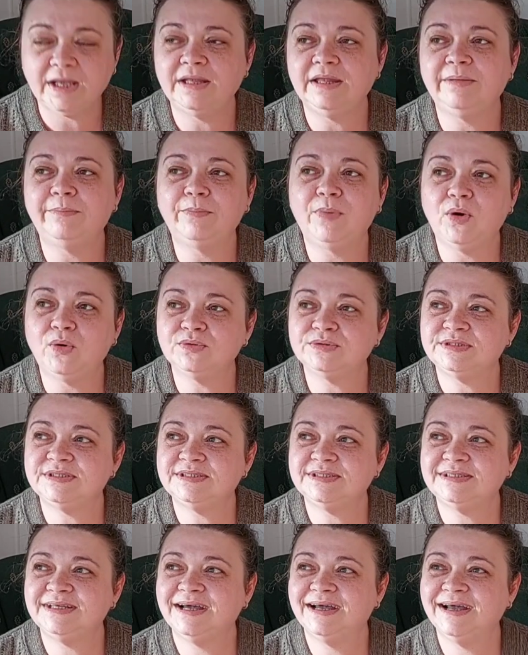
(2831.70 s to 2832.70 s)
the
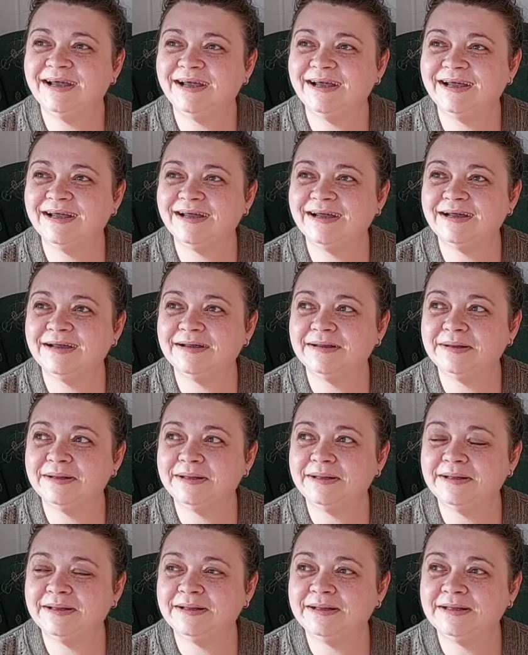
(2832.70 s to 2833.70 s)
most
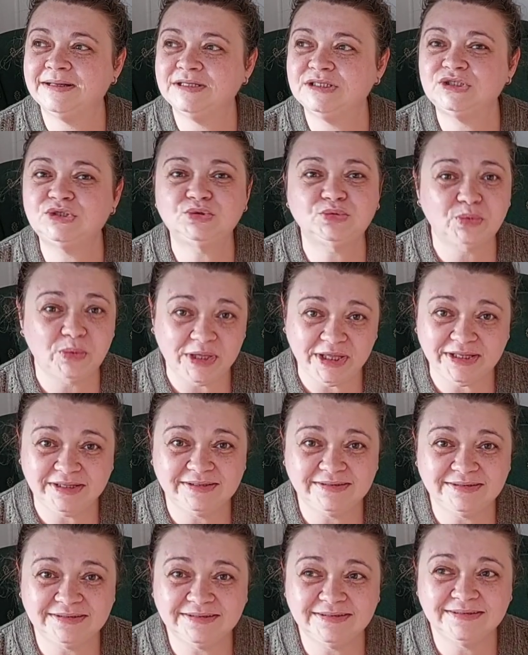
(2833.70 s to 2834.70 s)

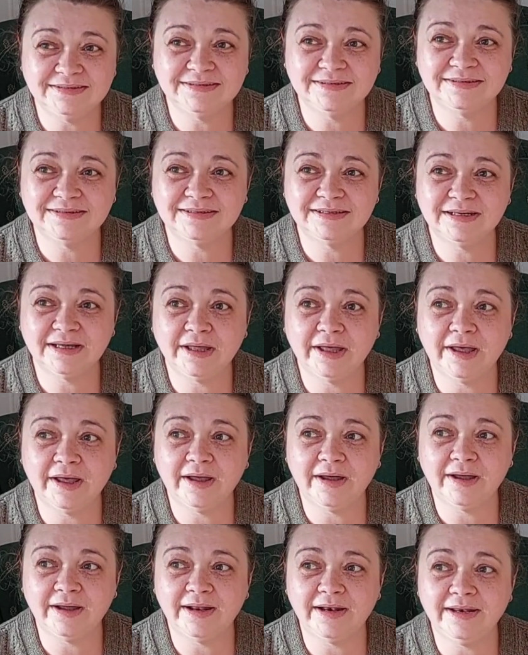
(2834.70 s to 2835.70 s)
sweet
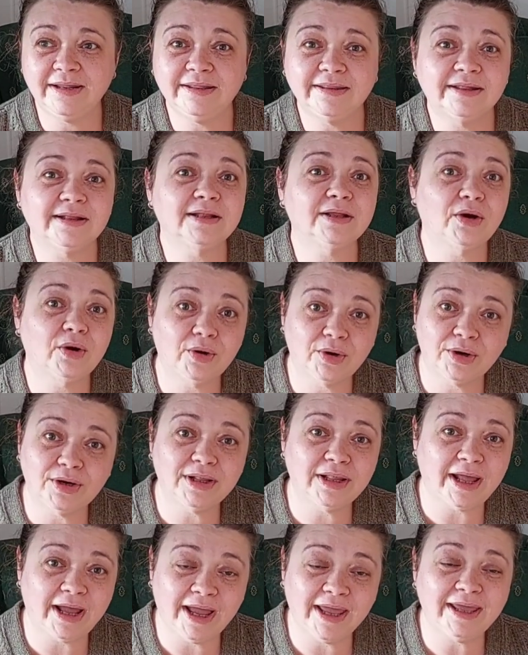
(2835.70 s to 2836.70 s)
little
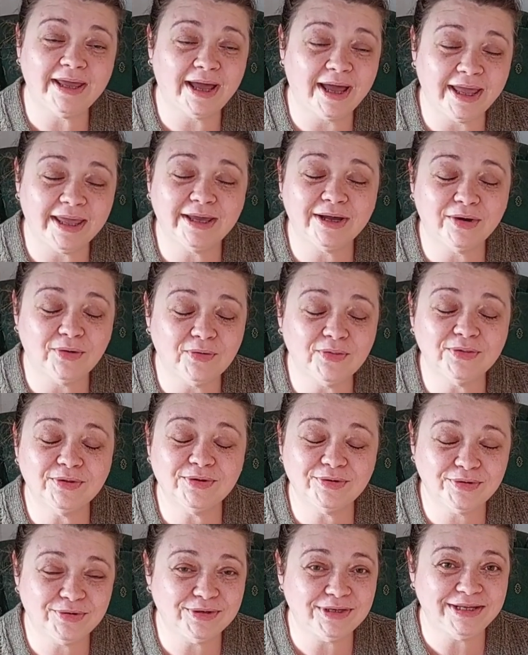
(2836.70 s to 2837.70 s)
girl. I call
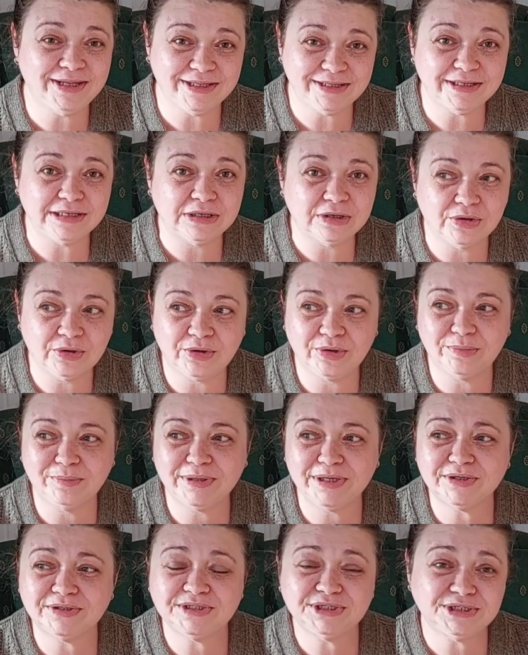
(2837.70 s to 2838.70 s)
her little girl
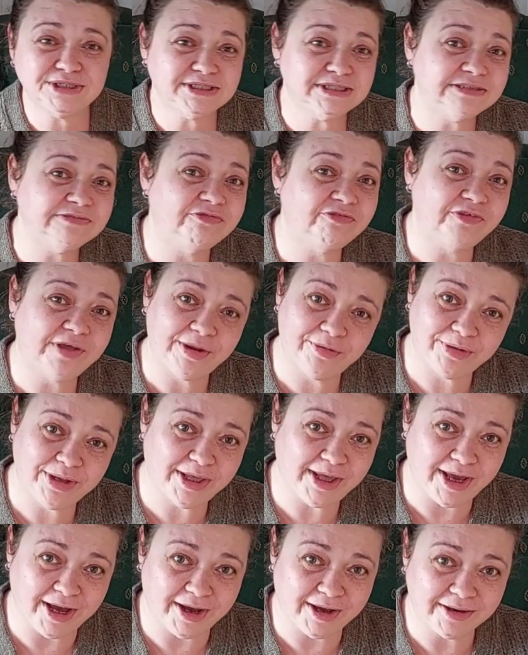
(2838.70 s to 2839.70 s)
because she's
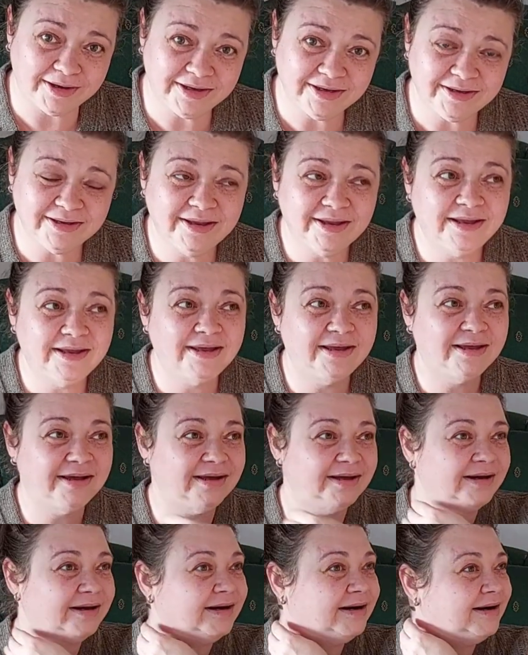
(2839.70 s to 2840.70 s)
very young.
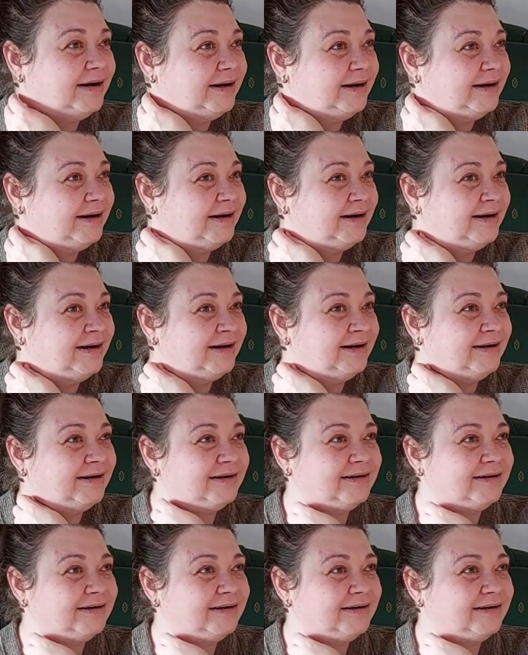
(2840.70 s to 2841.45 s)
I'm